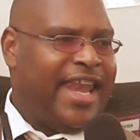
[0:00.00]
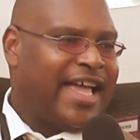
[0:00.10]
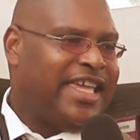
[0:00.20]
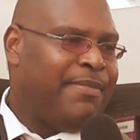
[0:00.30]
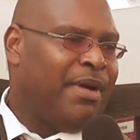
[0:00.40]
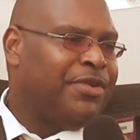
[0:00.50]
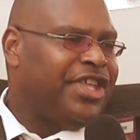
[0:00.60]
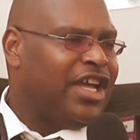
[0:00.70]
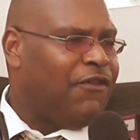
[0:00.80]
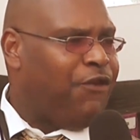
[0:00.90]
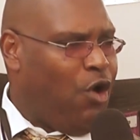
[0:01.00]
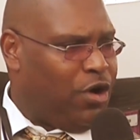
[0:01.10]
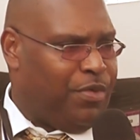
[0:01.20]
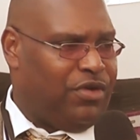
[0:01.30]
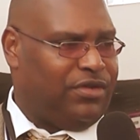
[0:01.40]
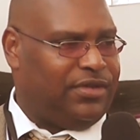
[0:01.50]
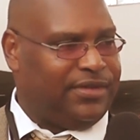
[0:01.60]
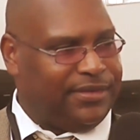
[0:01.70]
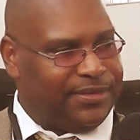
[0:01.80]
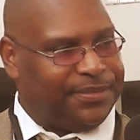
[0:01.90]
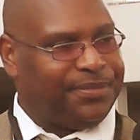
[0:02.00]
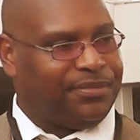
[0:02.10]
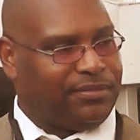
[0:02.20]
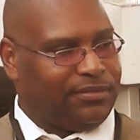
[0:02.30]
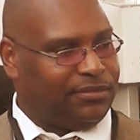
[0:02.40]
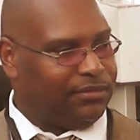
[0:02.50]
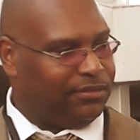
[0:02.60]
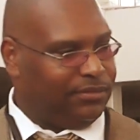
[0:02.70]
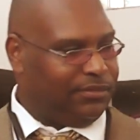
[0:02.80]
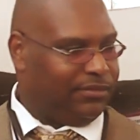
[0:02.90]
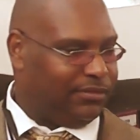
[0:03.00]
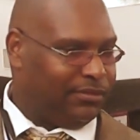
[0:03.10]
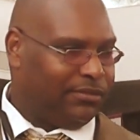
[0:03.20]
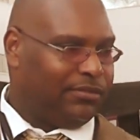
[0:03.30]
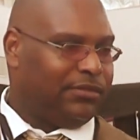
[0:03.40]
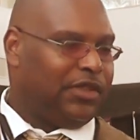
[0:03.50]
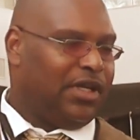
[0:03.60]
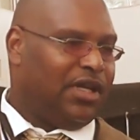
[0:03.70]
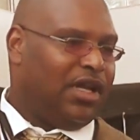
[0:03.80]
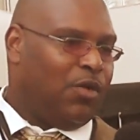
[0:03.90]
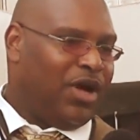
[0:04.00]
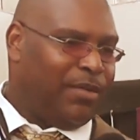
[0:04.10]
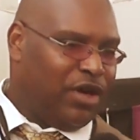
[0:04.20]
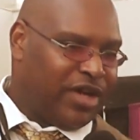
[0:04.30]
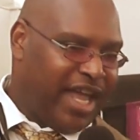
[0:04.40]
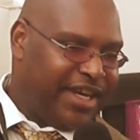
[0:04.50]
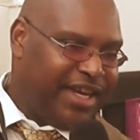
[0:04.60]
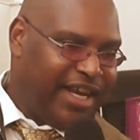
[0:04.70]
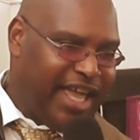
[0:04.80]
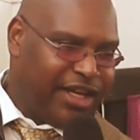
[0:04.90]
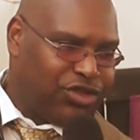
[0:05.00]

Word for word: and I keep everything affordable where are you located at? Well, I'm located in Atlanta,